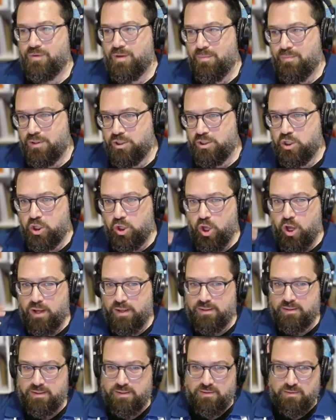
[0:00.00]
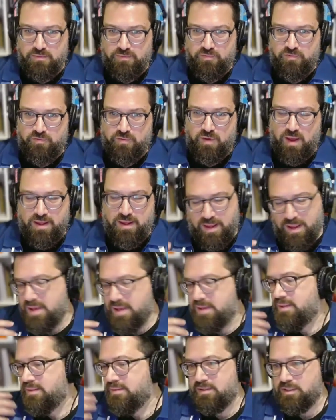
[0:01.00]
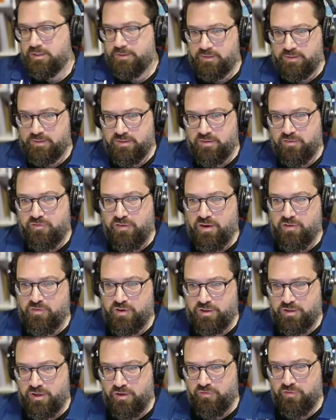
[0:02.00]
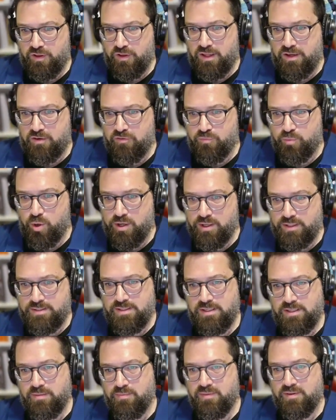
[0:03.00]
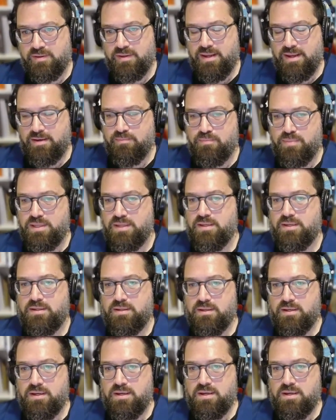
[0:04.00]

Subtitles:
but Claude A is clearly the favorite of a lot of product teams, and B